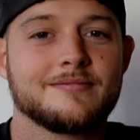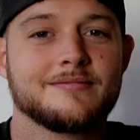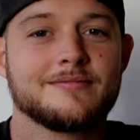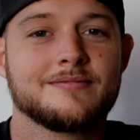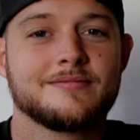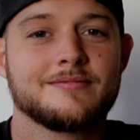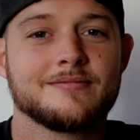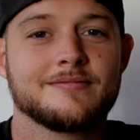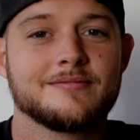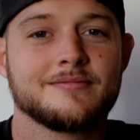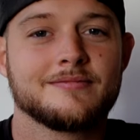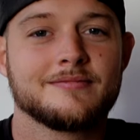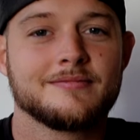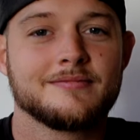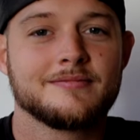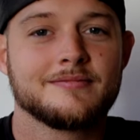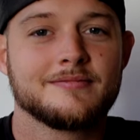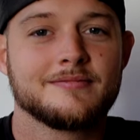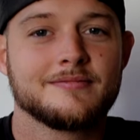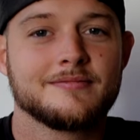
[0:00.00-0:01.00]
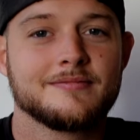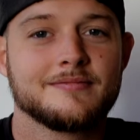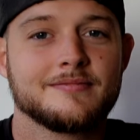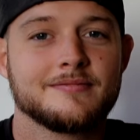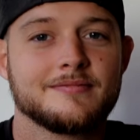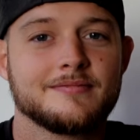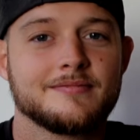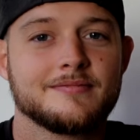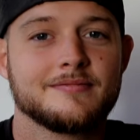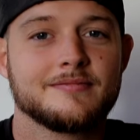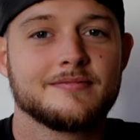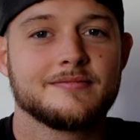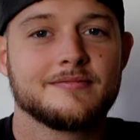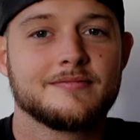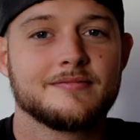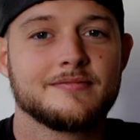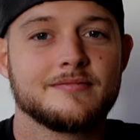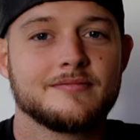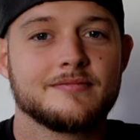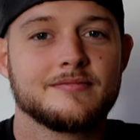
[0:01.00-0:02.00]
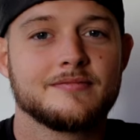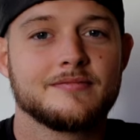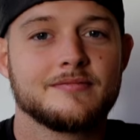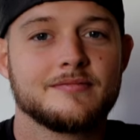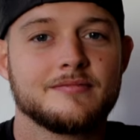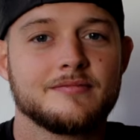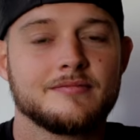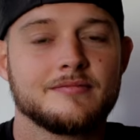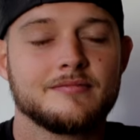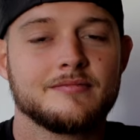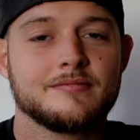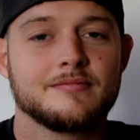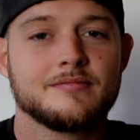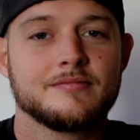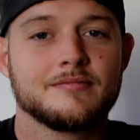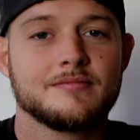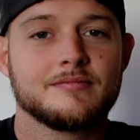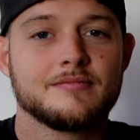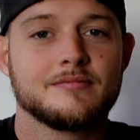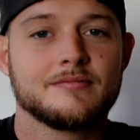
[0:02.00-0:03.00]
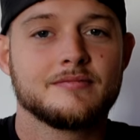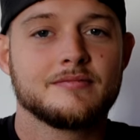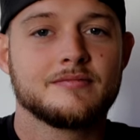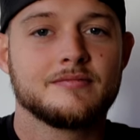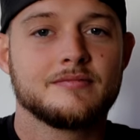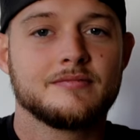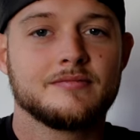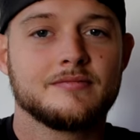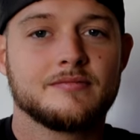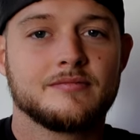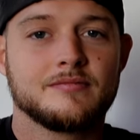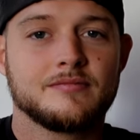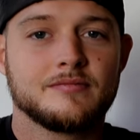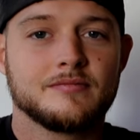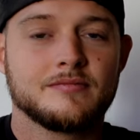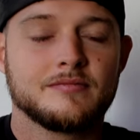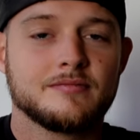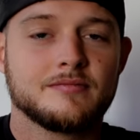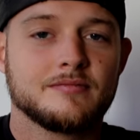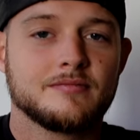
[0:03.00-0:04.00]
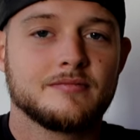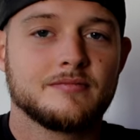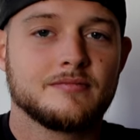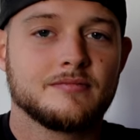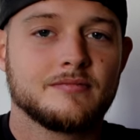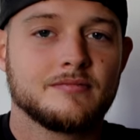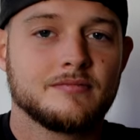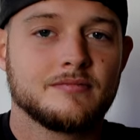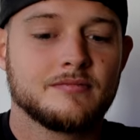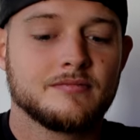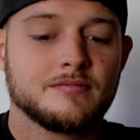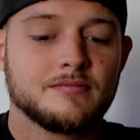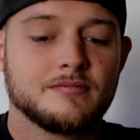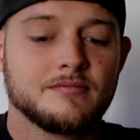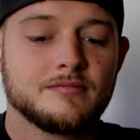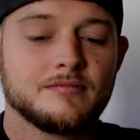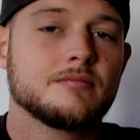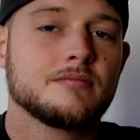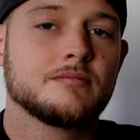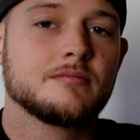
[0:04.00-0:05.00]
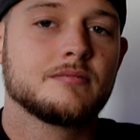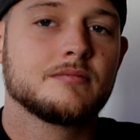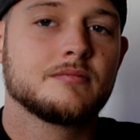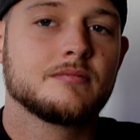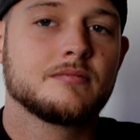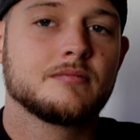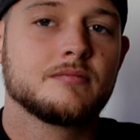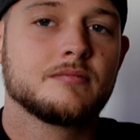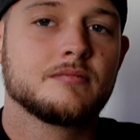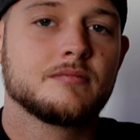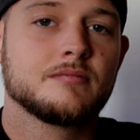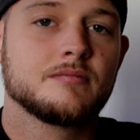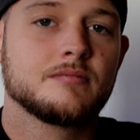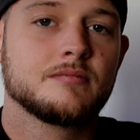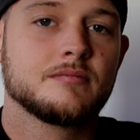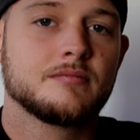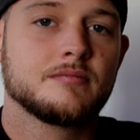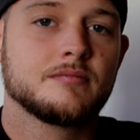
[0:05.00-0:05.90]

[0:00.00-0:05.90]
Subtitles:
No words are spoken by the person on screen.